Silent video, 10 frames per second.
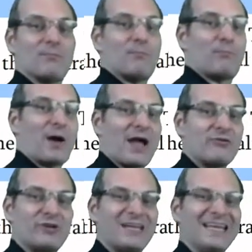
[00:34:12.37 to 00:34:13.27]

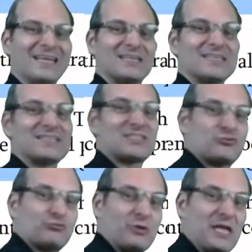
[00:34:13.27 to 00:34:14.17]
binary
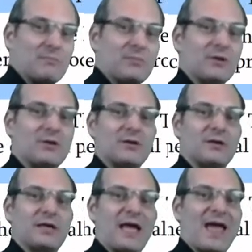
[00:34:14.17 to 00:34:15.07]
stream,
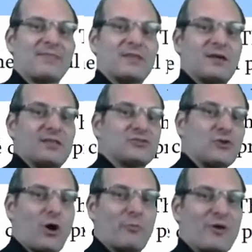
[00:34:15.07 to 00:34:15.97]
and this
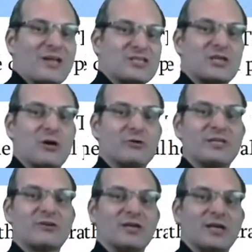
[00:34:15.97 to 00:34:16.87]
operation code
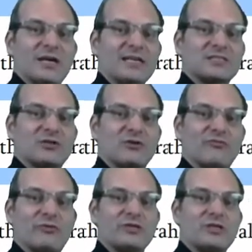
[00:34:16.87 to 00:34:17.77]
here is
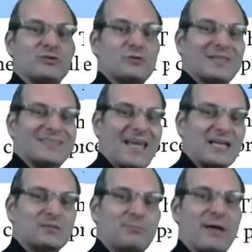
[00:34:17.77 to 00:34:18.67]
converted to a
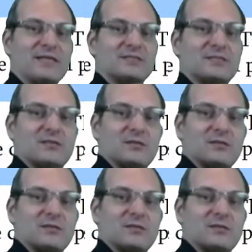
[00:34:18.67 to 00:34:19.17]
text-based